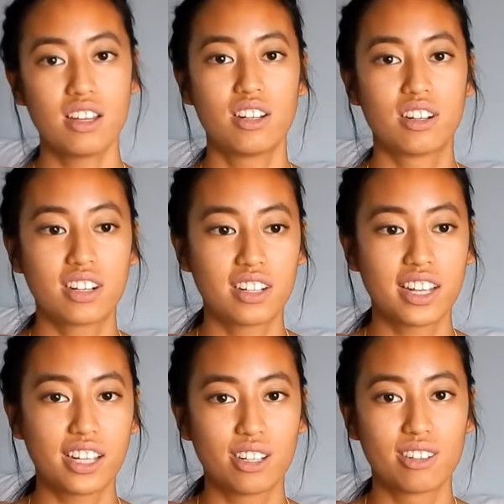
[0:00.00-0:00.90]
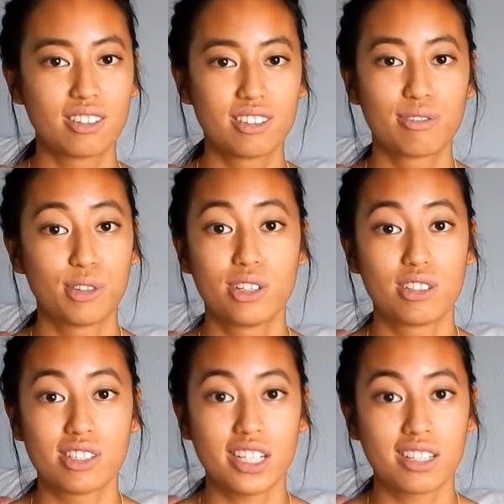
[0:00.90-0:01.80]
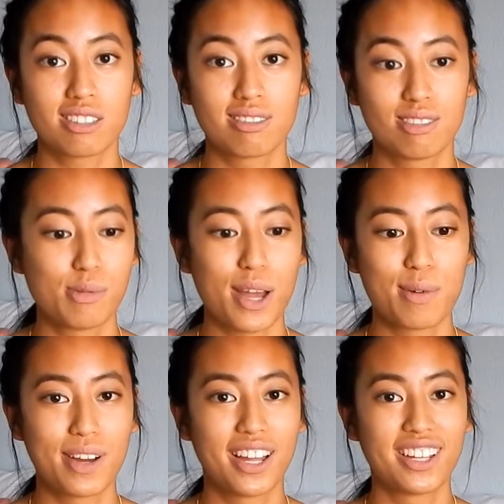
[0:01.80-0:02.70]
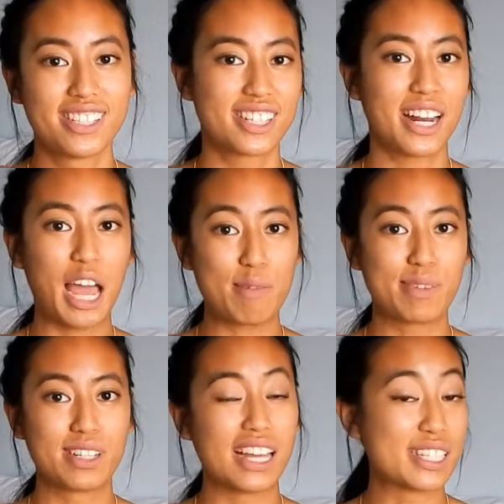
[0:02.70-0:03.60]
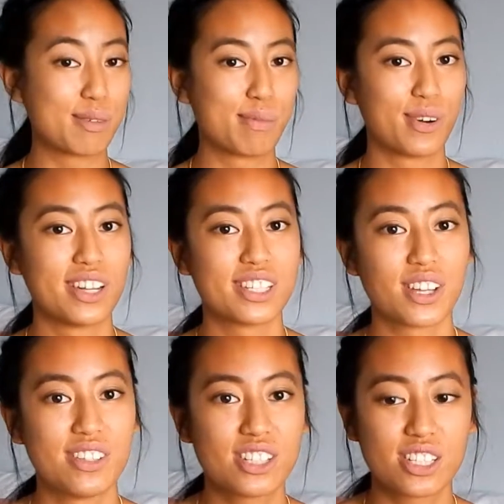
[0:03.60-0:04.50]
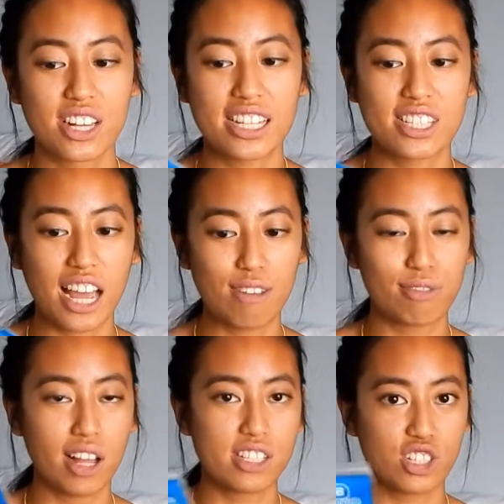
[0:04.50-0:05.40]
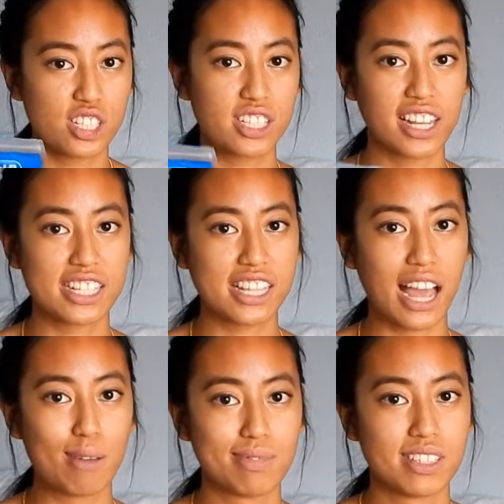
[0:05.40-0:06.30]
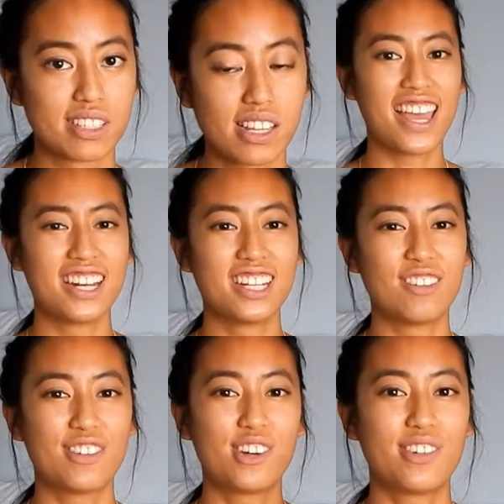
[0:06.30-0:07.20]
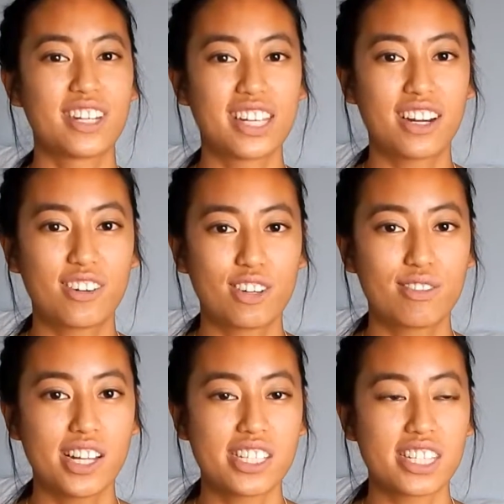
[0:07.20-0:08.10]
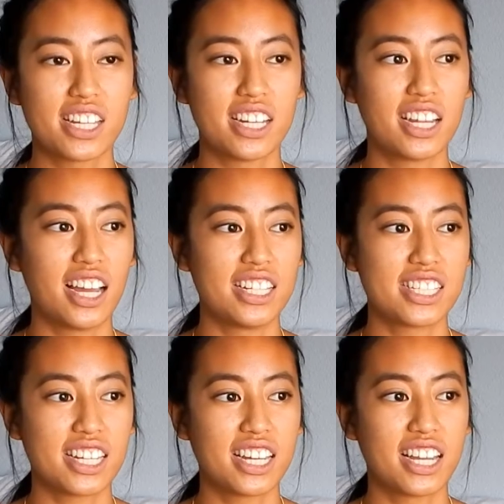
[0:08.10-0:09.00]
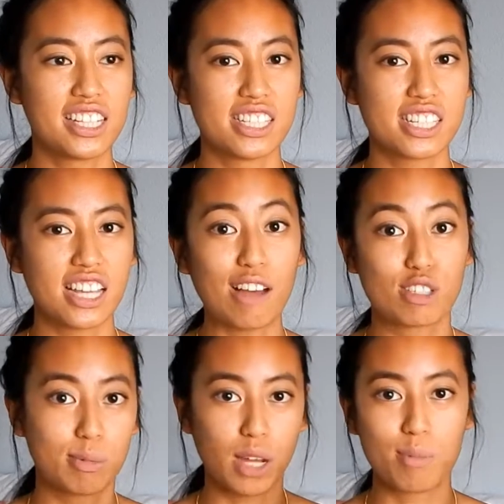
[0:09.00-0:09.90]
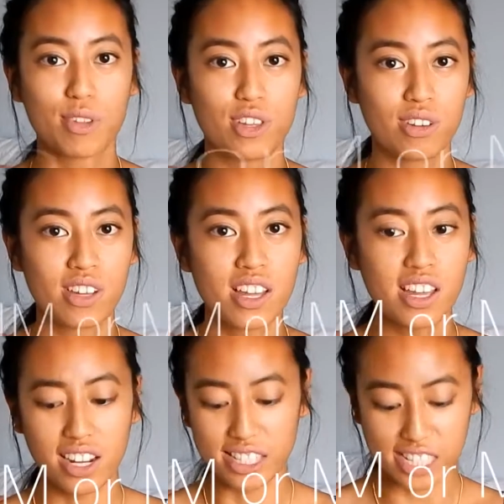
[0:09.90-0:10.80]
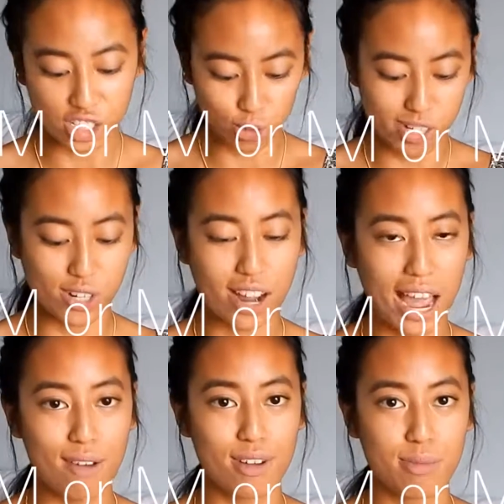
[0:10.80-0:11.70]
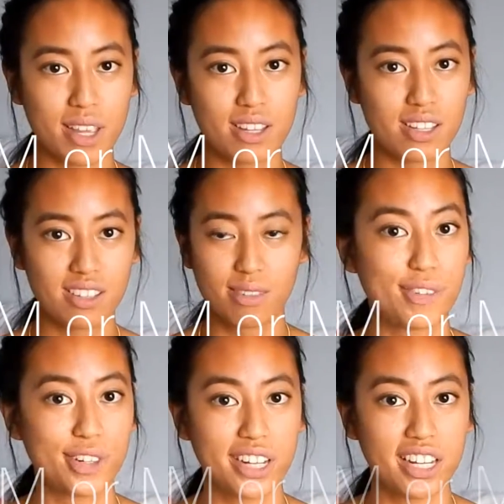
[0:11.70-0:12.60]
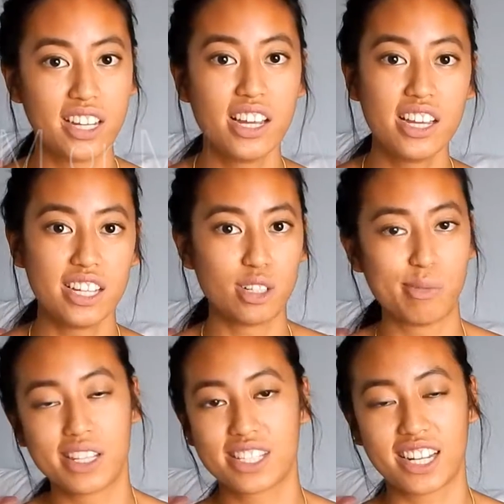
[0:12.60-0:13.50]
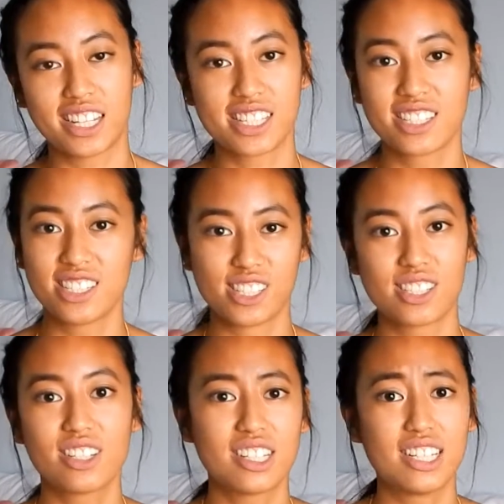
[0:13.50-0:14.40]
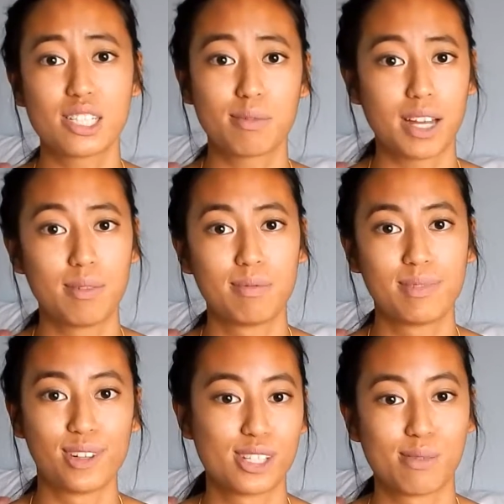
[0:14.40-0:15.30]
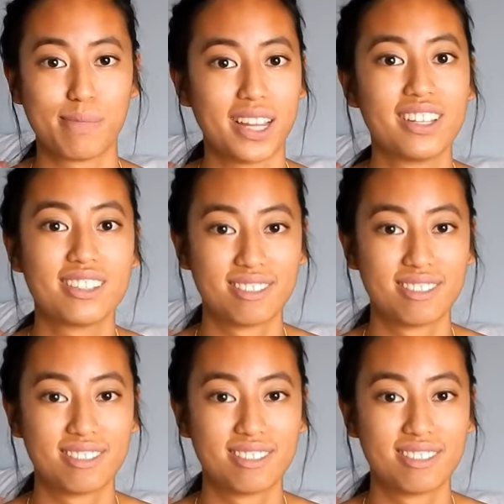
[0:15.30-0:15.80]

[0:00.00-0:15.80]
you're gonna get food in your teeth. No matter what, it's gonna happen at some point, so it's just nice to have floss just in case that happens. And if you don't want to carry around floss, then I'd say at least have some gum with you. An essential which I don't have with me for you to eat and your breath stinks, just eat some gum or some mint.